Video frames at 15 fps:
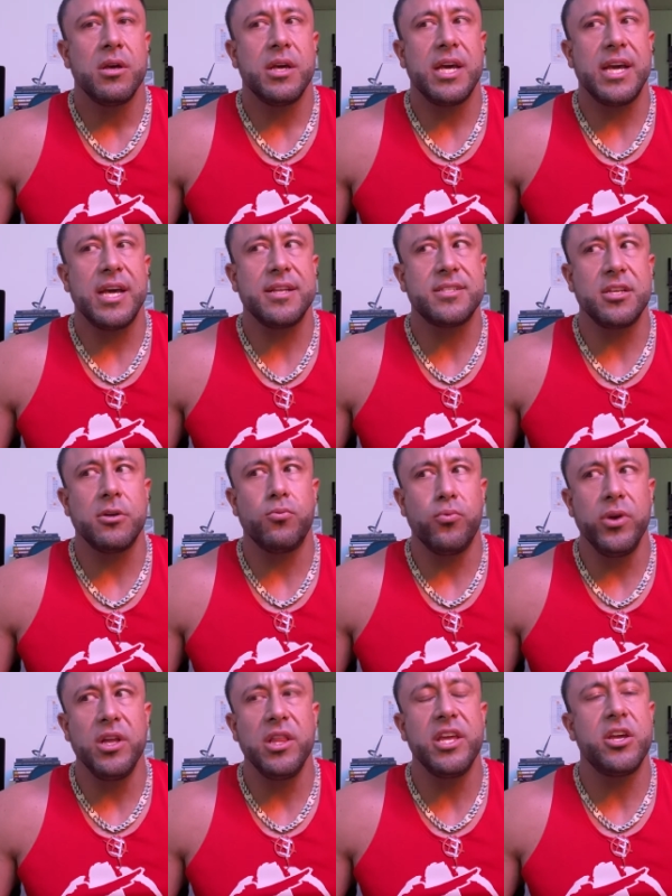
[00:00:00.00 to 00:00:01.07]
it's a
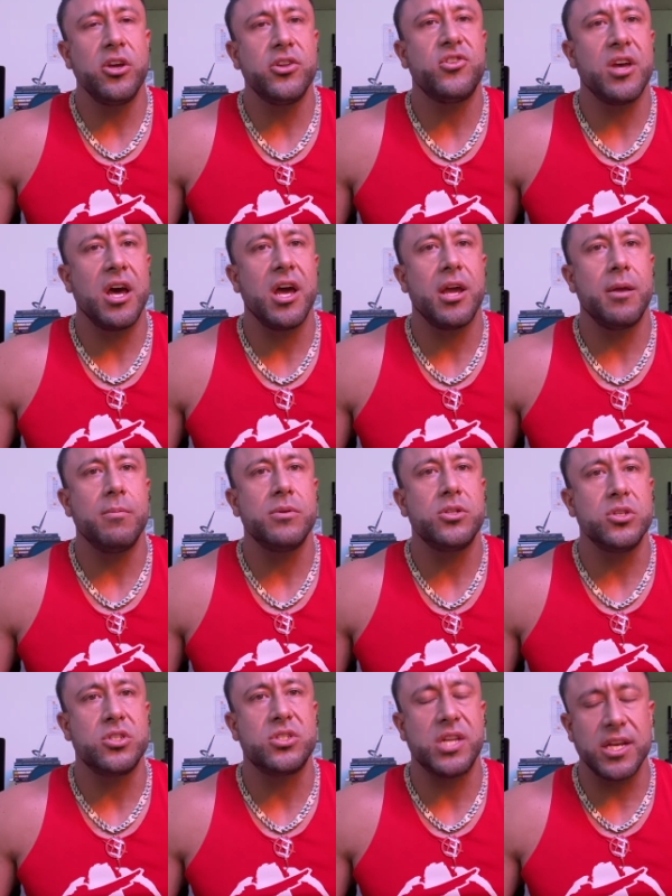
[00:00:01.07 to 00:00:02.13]
really good time
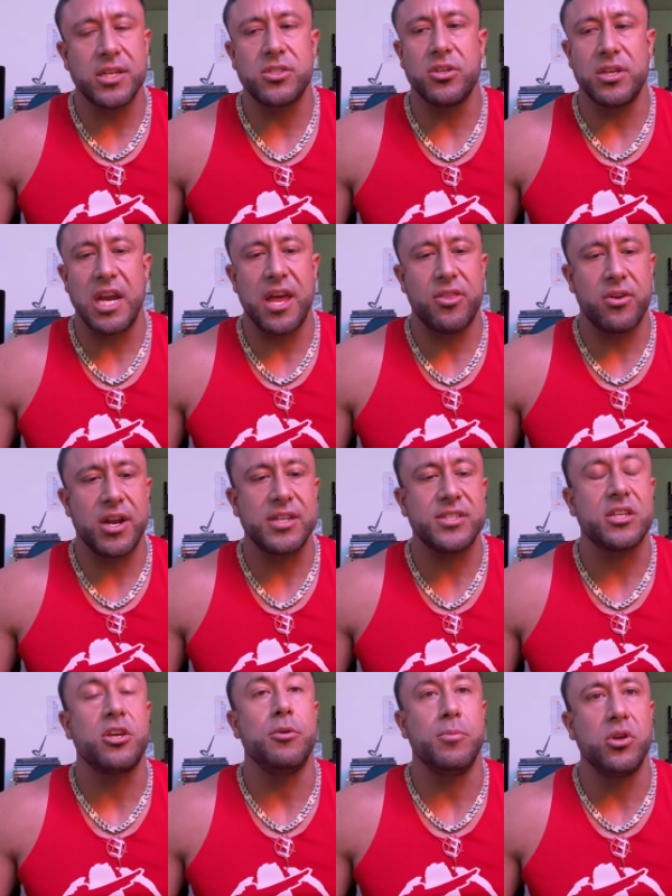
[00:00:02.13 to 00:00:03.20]
to stick together as a
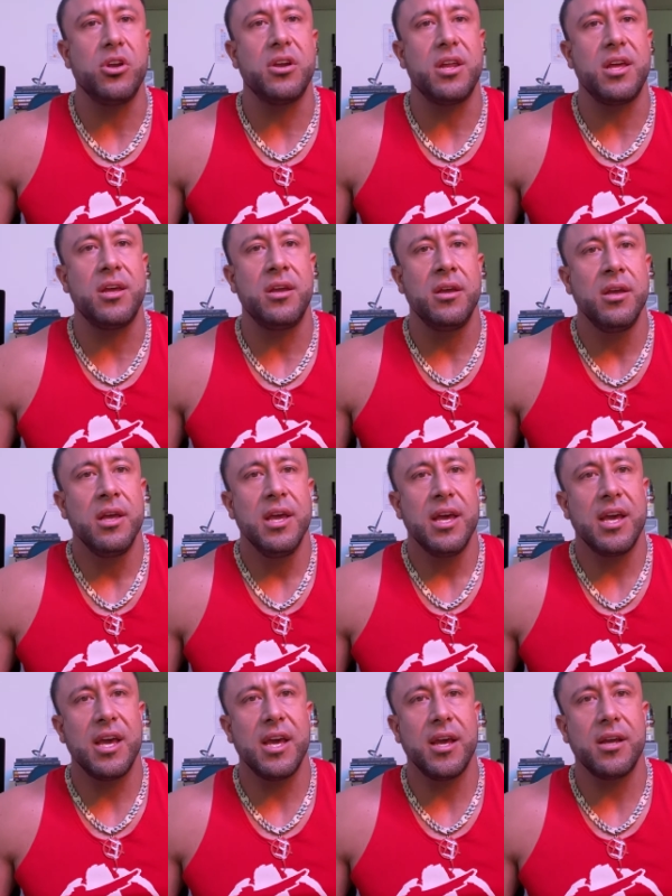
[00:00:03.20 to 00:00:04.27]
community
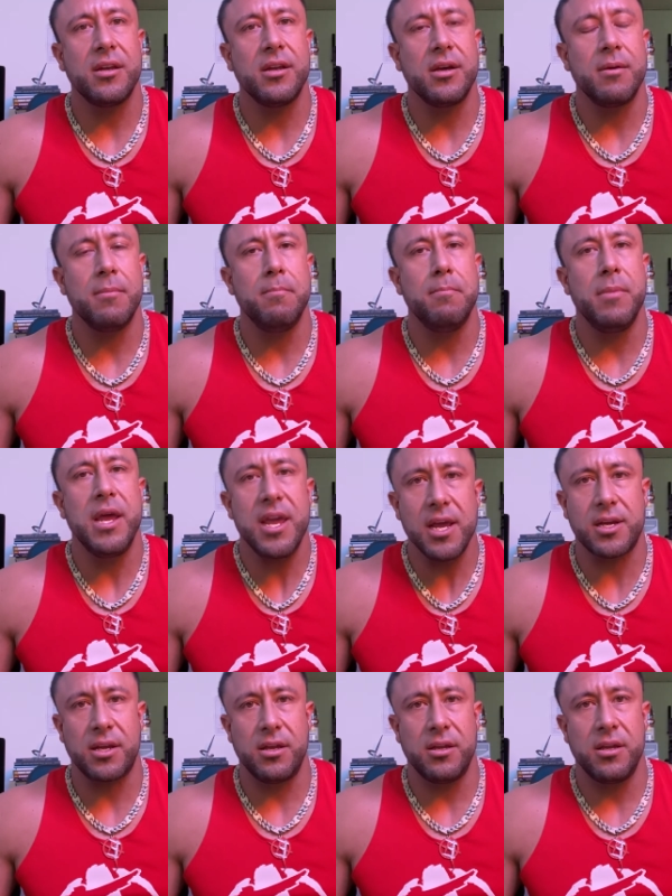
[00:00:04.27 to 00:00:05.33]
and
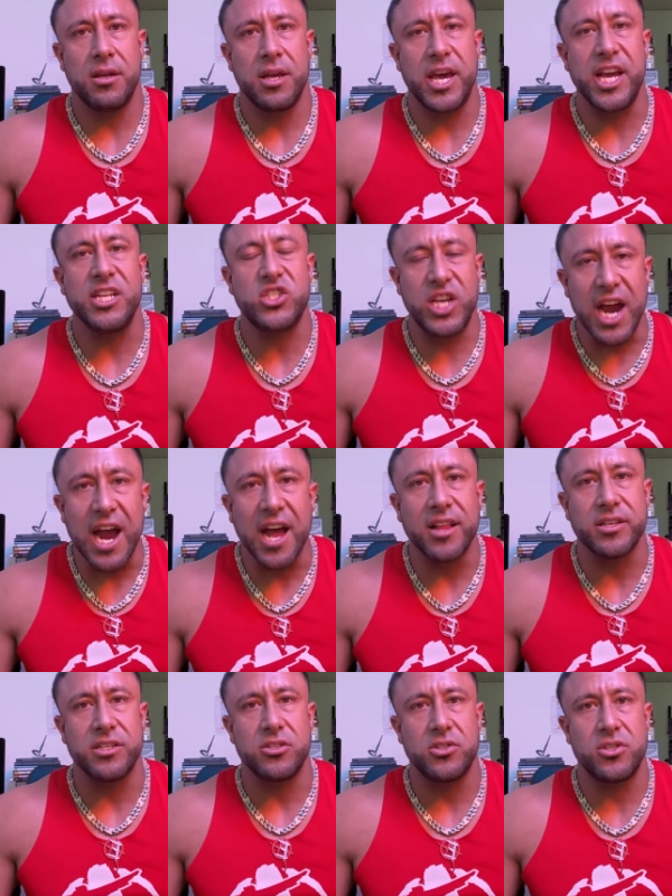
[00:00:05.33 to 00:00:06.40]
make a
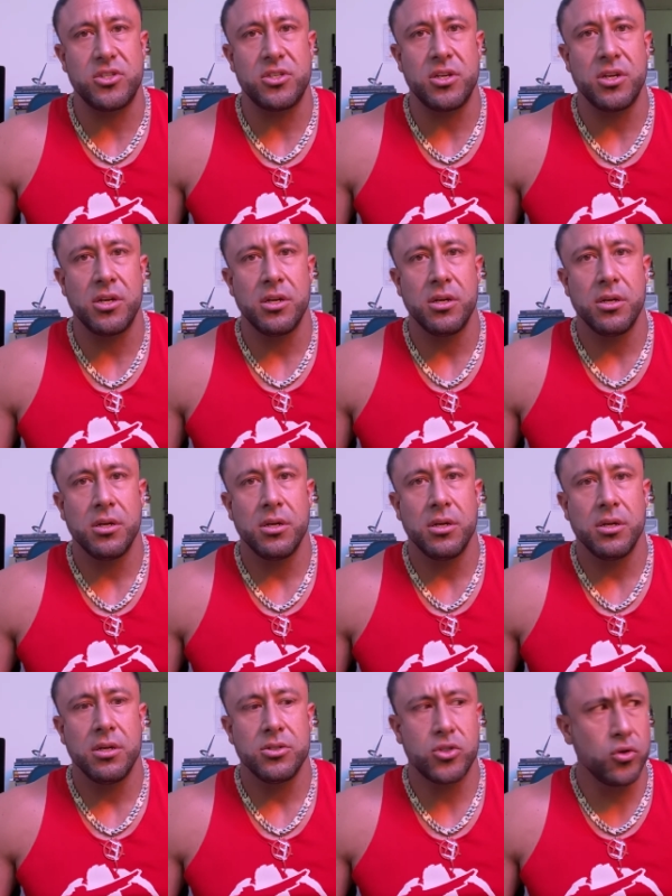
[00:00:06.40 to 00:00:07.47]
challenge
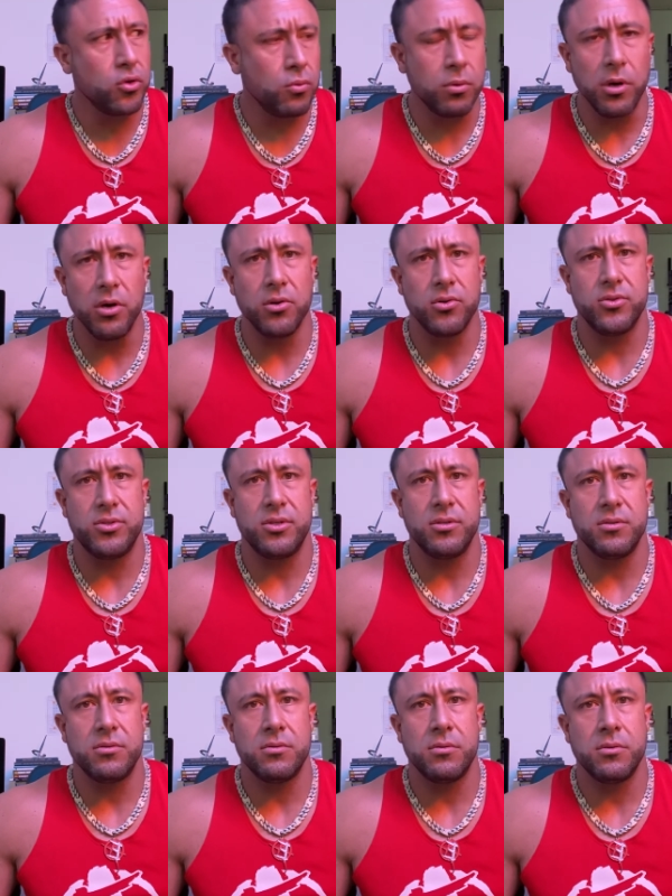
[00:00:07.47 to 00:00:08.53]
to the world
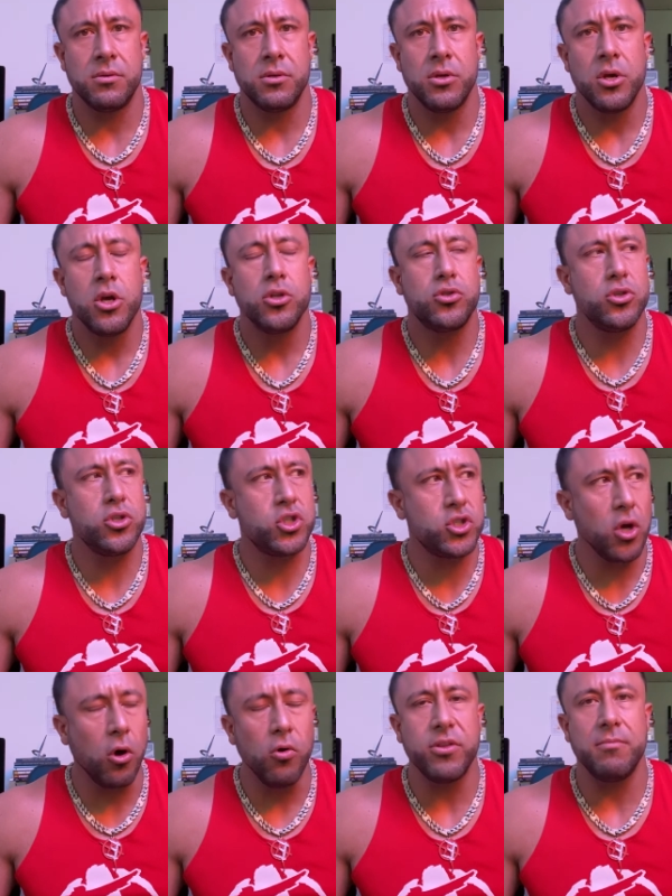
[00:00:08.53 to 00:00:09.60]
to
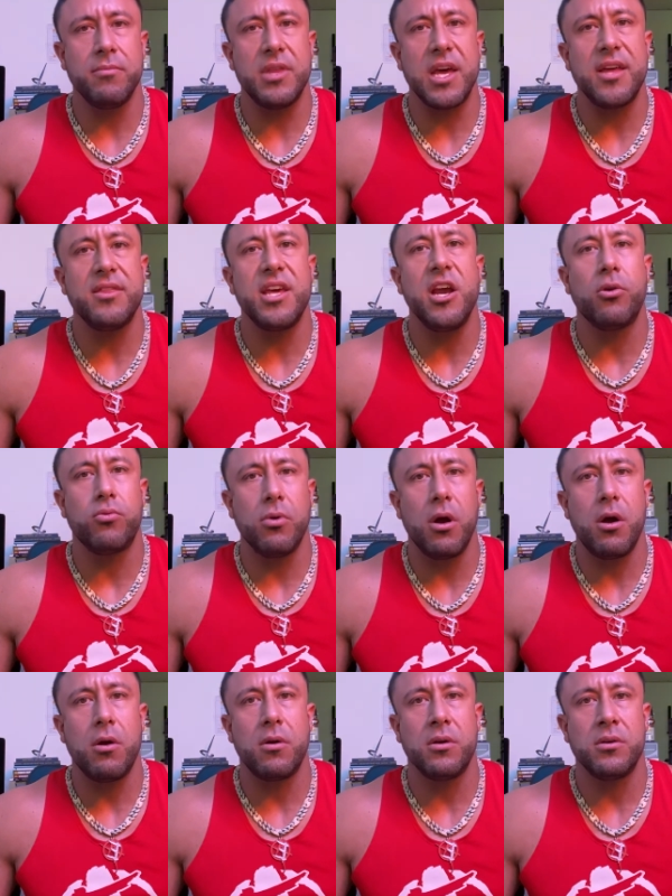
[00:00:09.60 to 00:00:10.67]
show them that they are
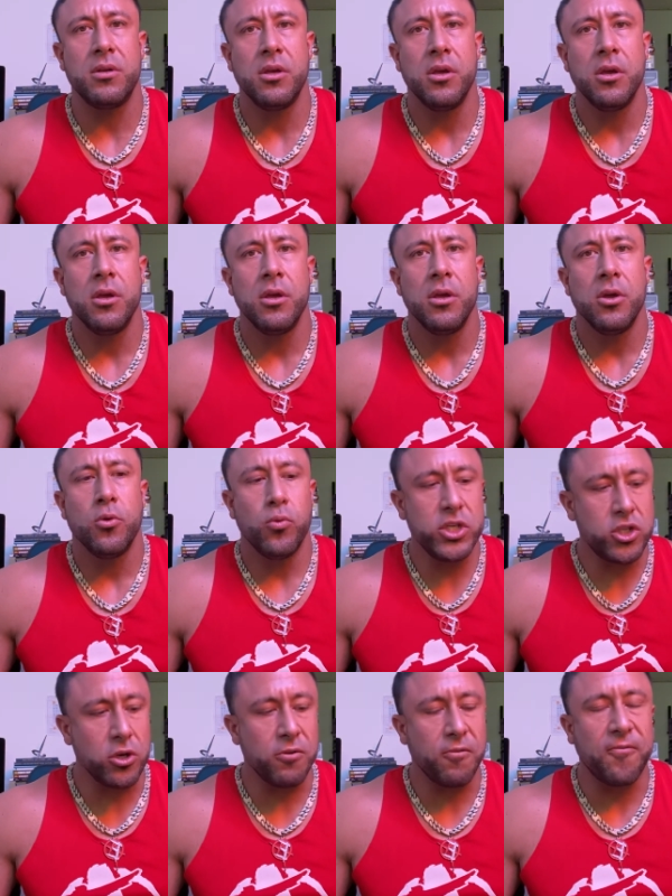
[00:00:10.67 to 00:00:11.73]
wrong. We
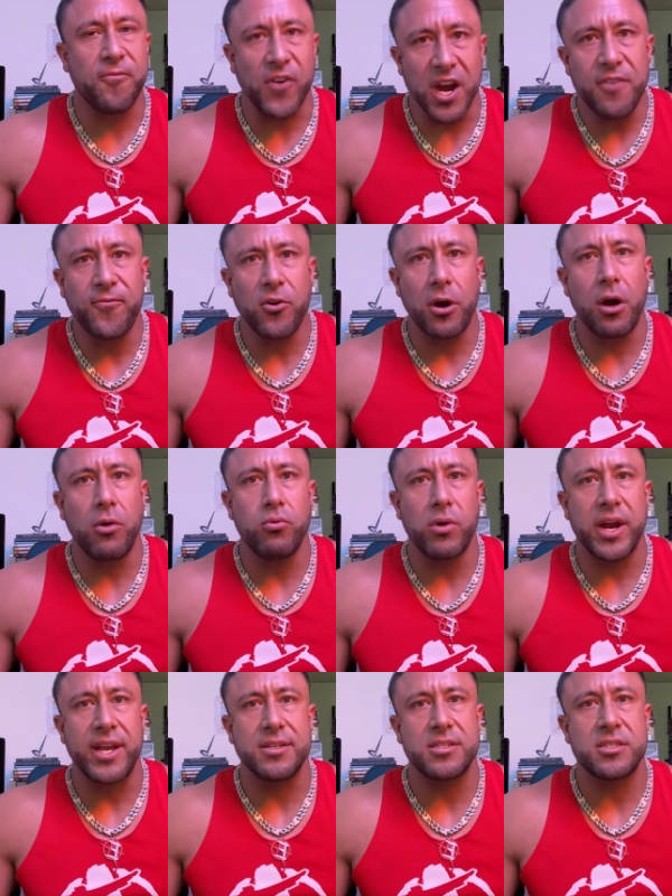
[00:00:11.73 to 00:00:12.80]
should fight for our
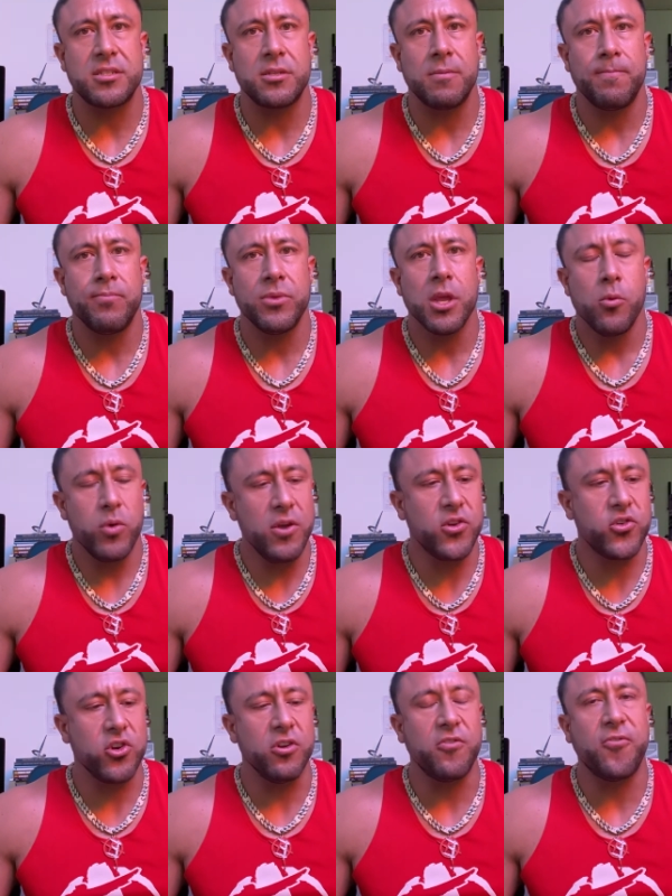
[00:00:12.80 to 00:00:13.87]
rights. We
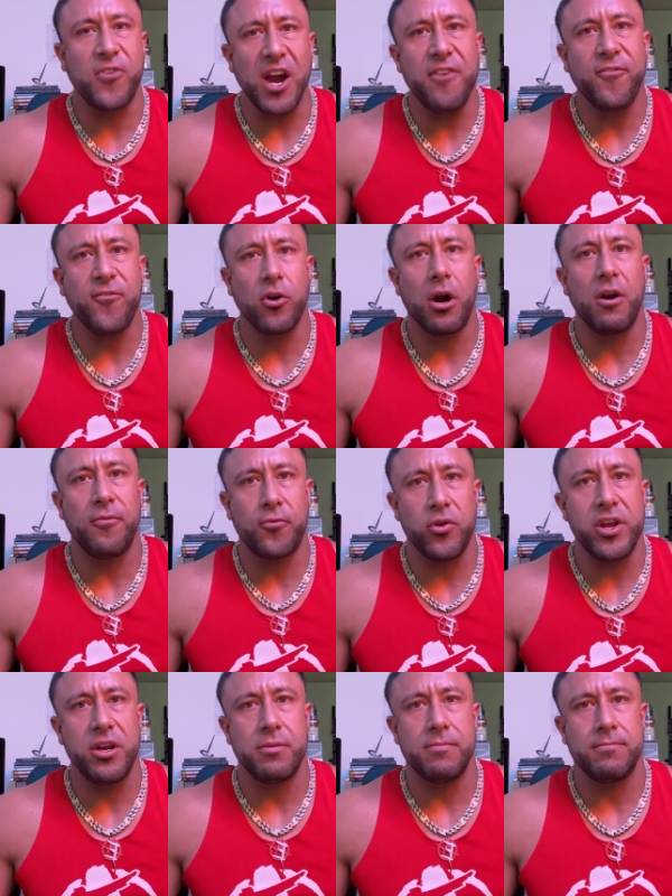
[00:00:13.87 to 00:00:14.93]
should fight for our
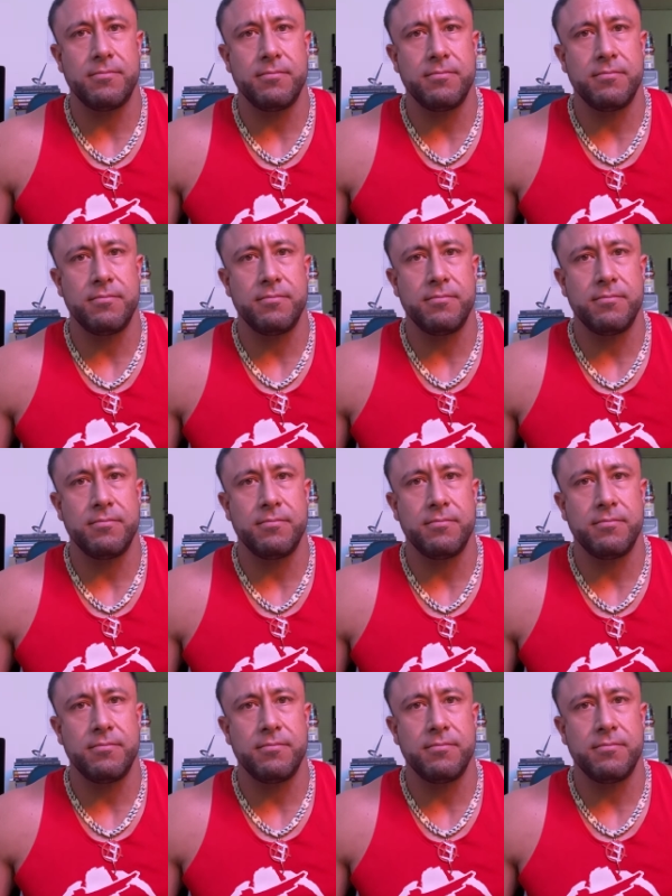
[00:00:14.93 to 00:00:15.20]
freedom.